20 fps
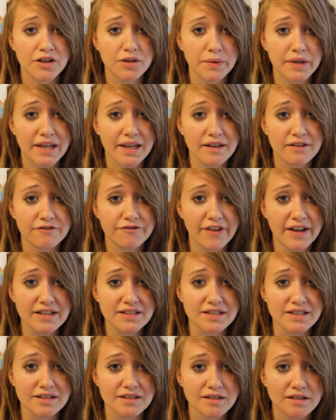do we get
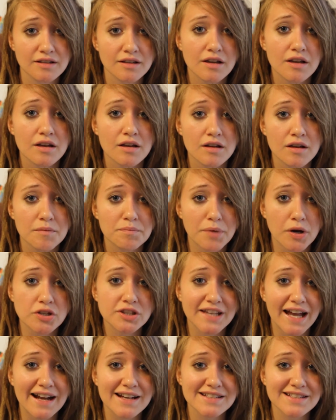infected? Both
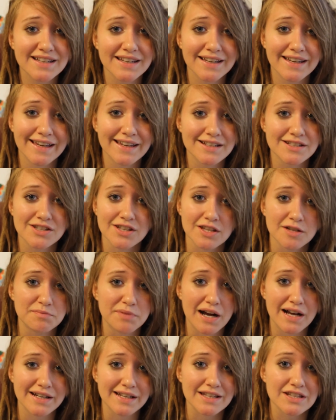kinds could get into the
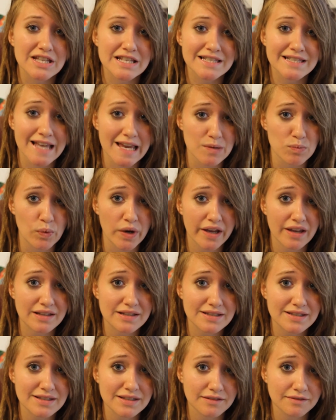body in the same
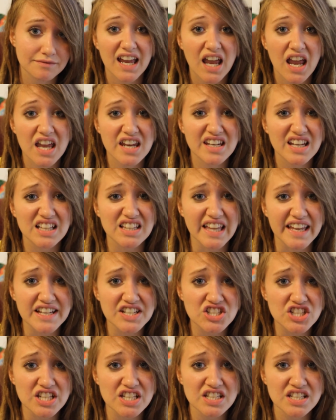ways.
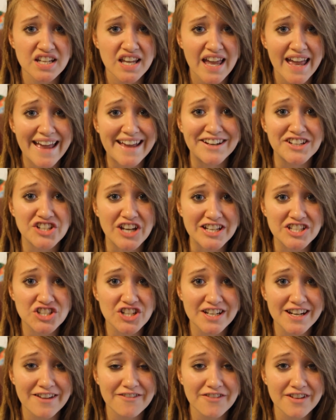Inhalation,
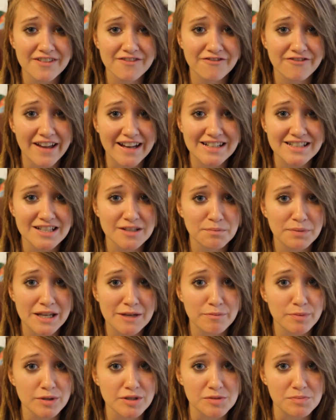ingestion of infected
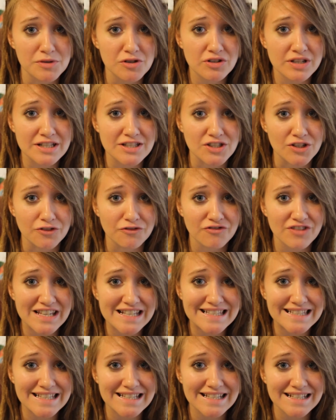people's mucus or
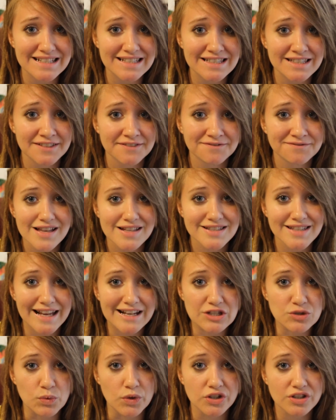feces,
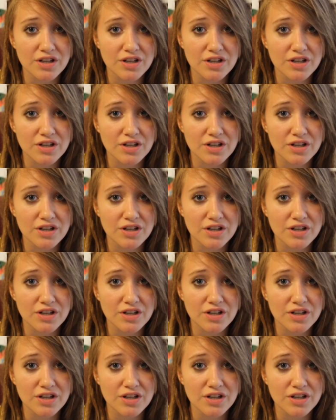sexual